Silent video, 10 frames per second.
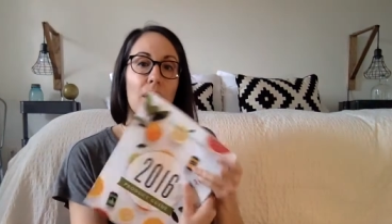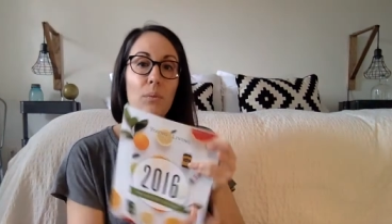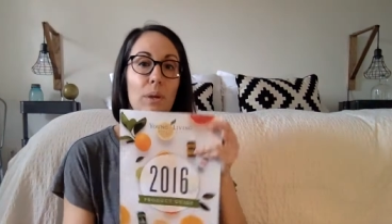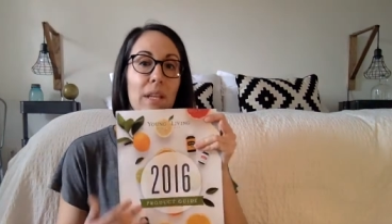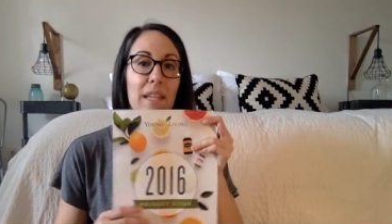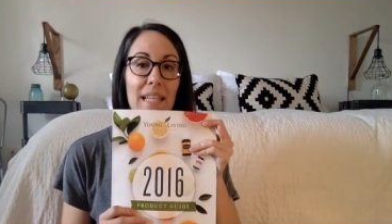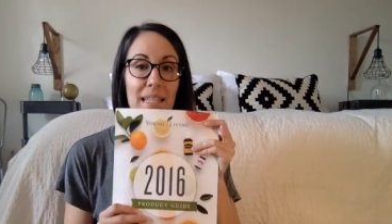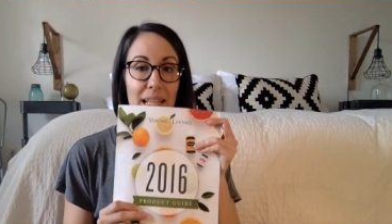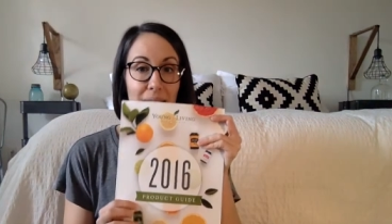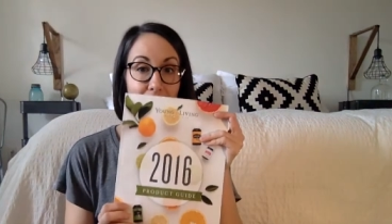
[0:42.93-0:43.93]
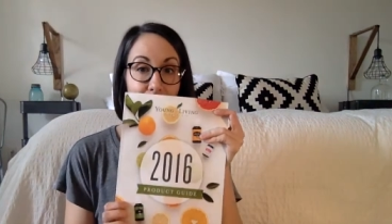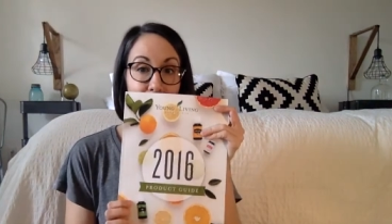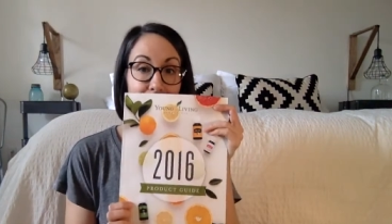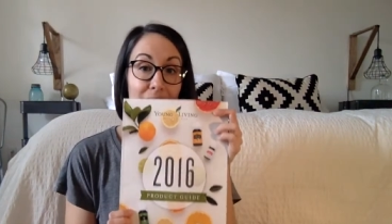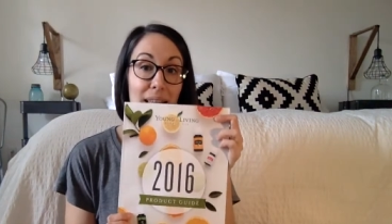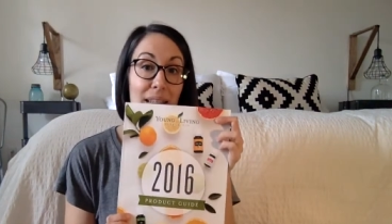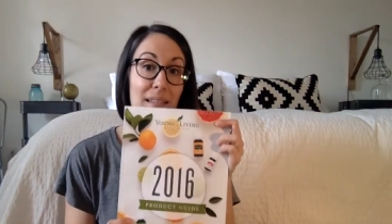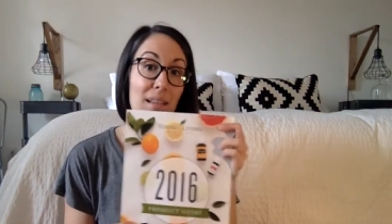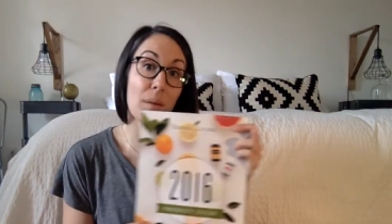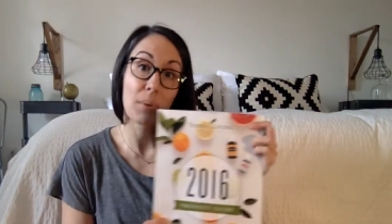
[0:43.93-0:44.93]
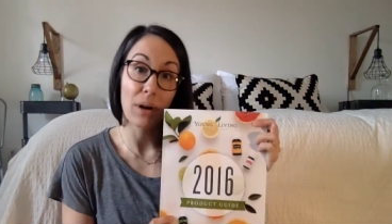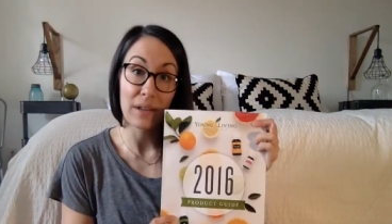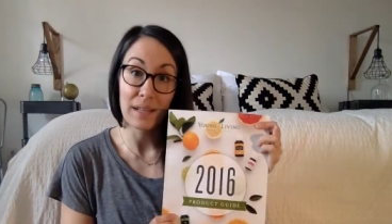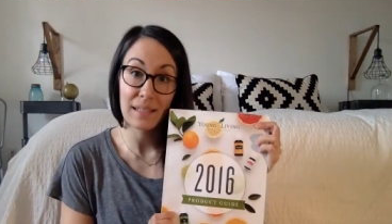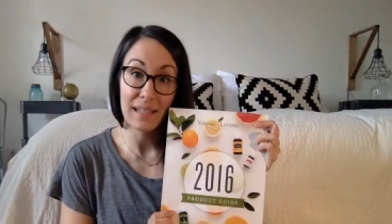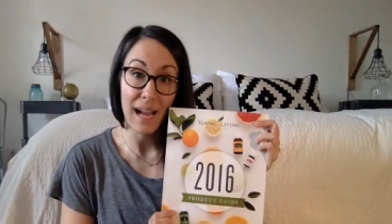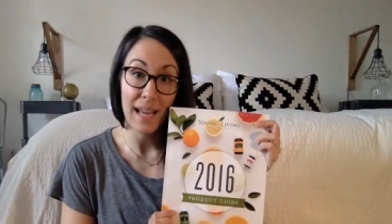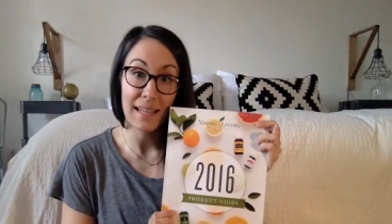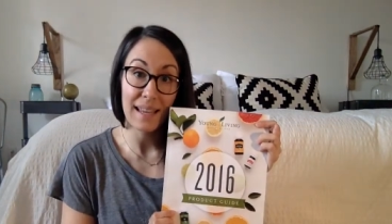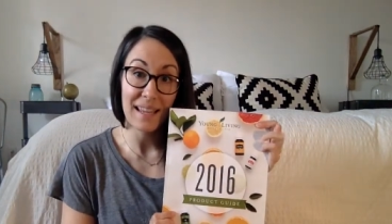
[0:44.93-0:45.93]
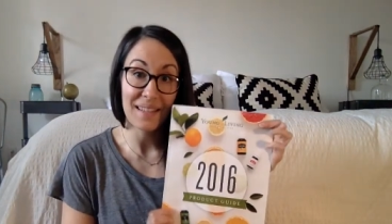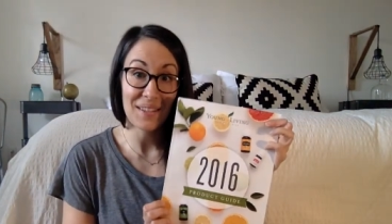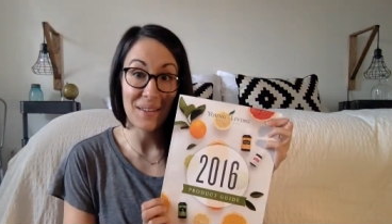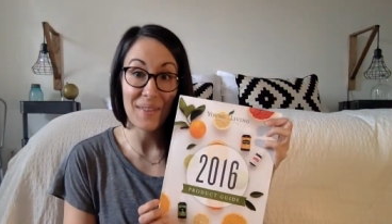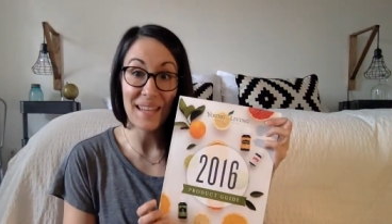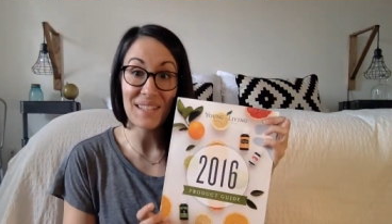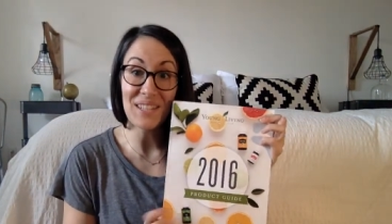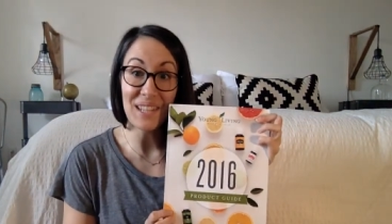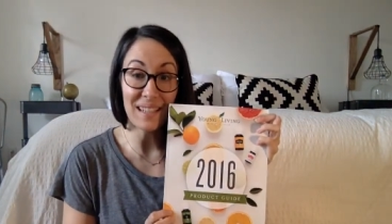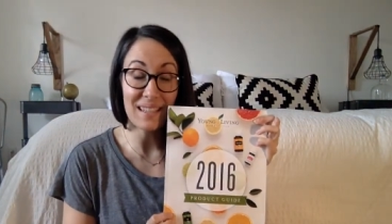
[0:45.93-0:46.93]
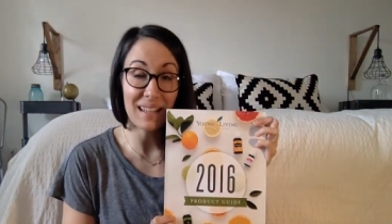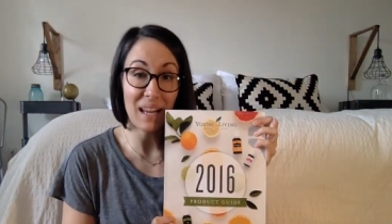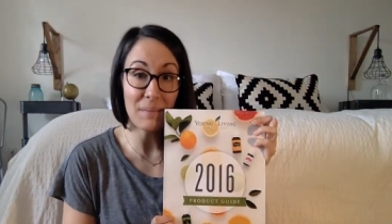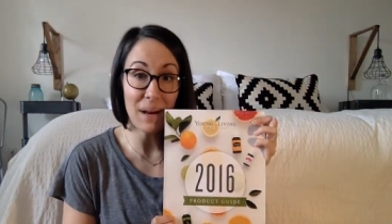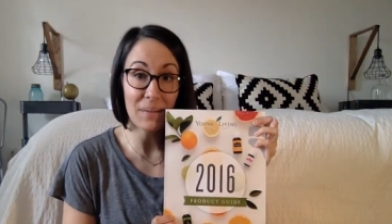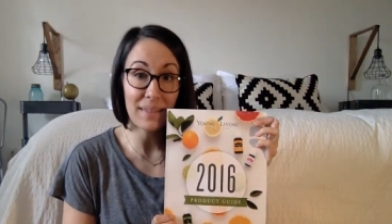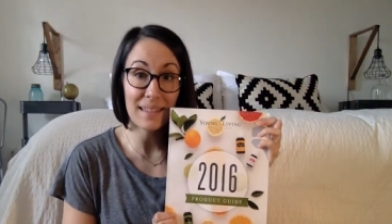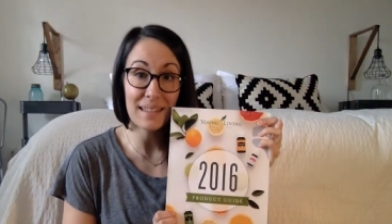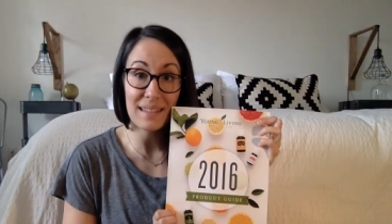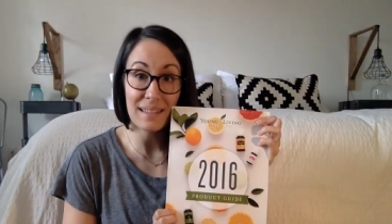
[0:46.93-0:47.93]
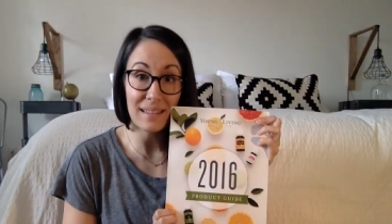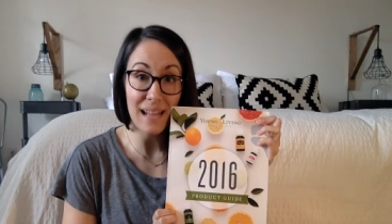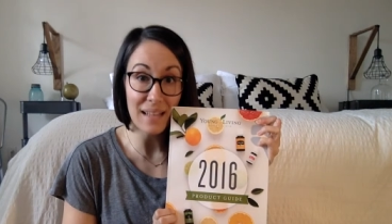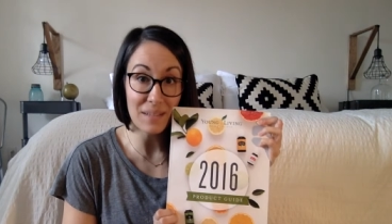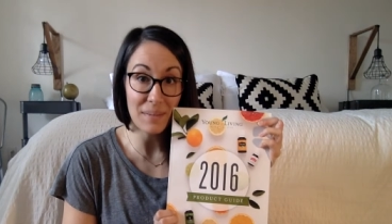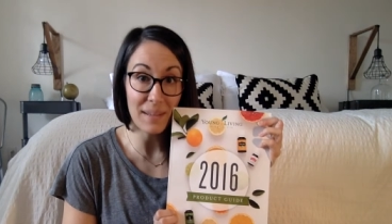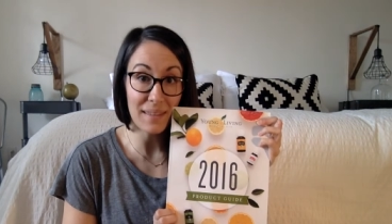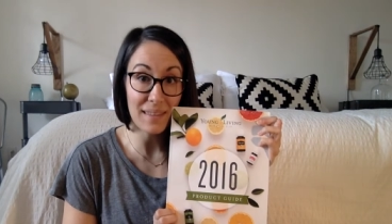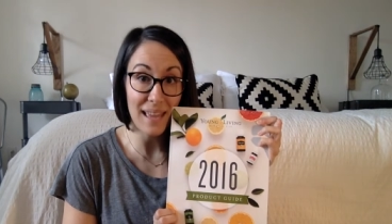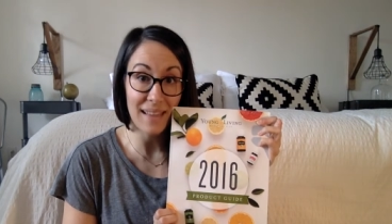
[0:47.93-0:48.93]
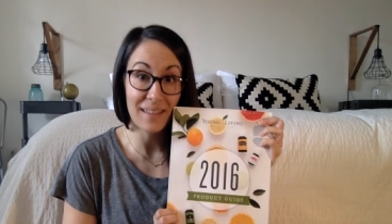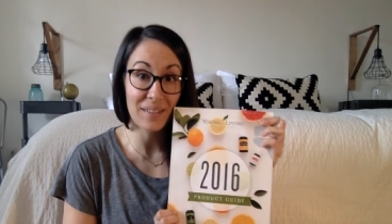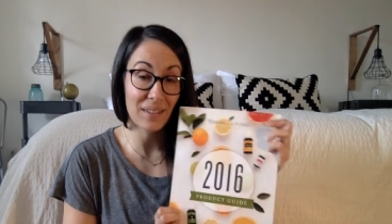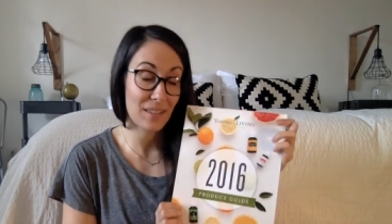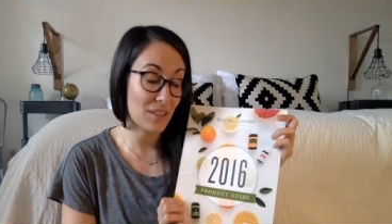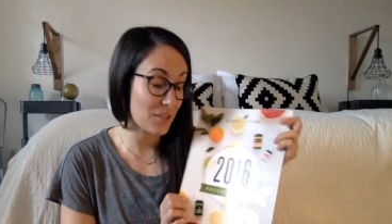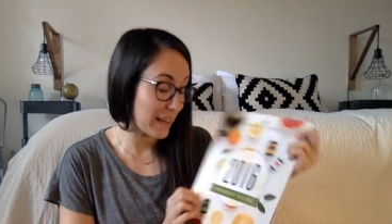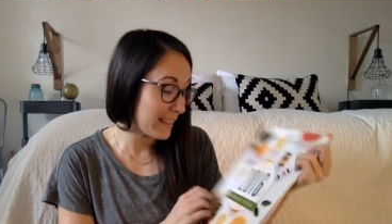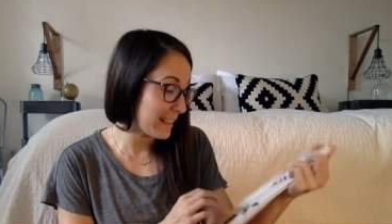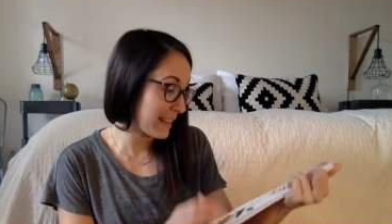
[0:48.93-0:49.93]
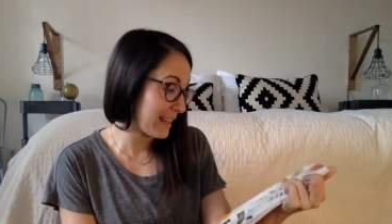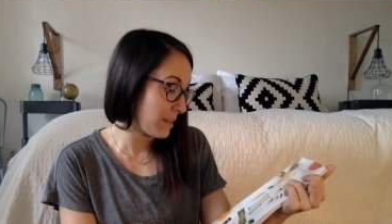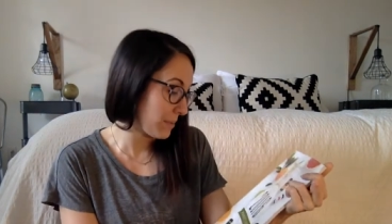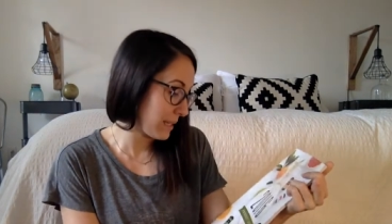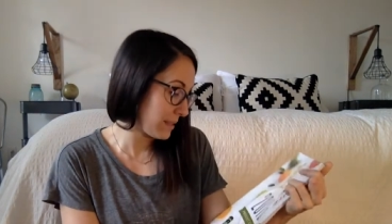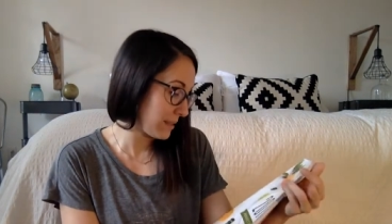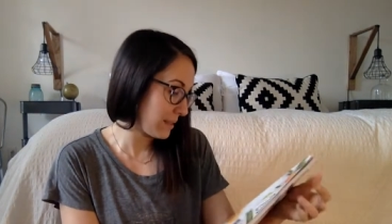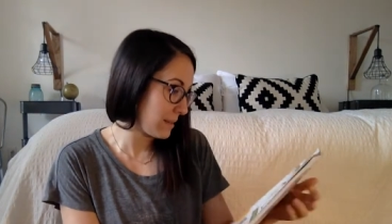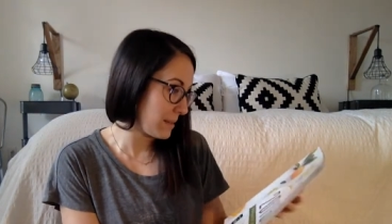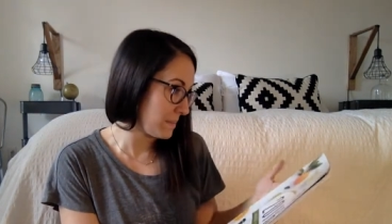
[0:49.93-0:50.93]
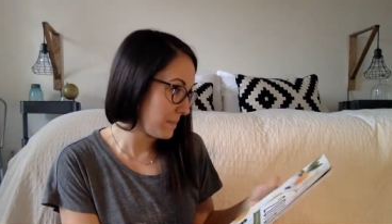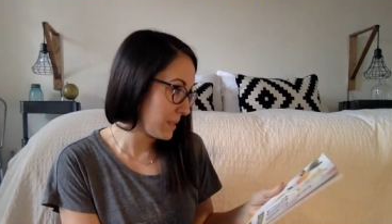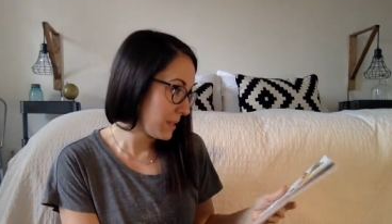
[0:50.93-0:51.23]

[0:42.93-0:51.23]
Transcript: one of the things that comes is a product guide, and so they just came out with this last month, and it looks great, and I can't wait to um,